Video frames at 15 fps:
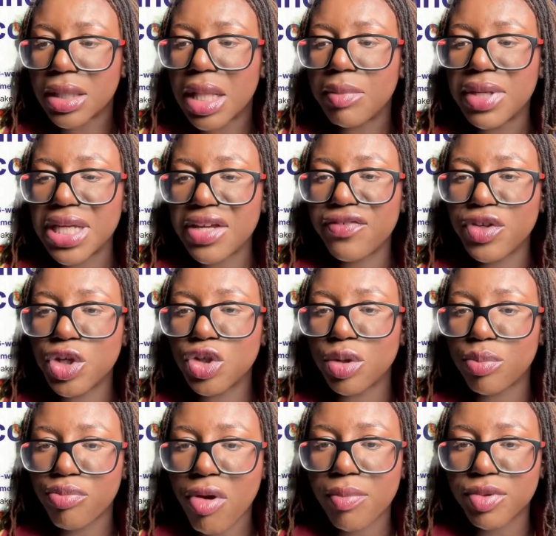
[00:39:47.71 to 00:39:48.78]
Let me give you the
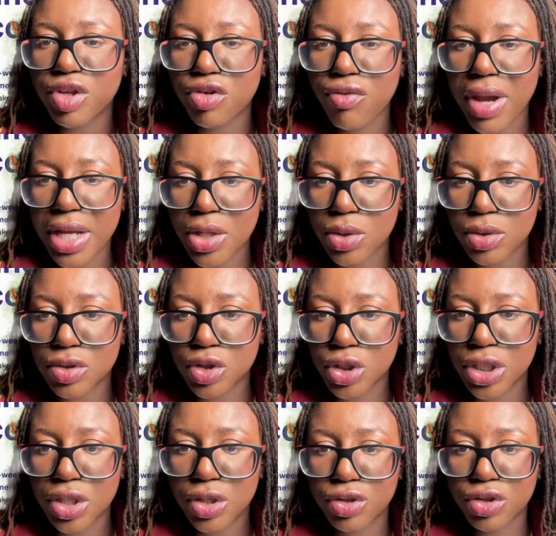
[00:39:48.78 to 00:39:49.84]
prompt to create your,
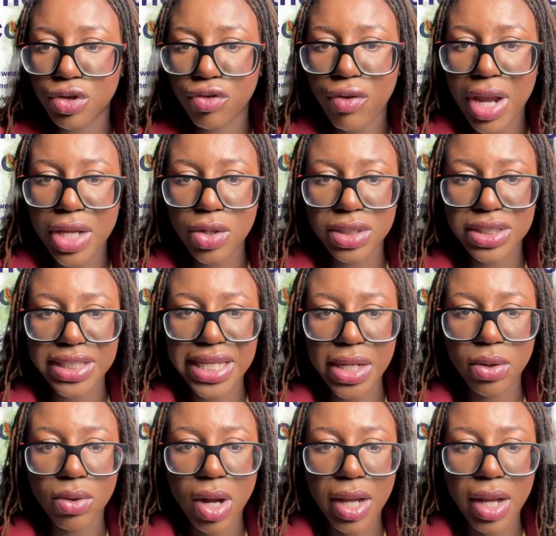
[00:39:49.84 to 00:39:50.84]
to create your skill.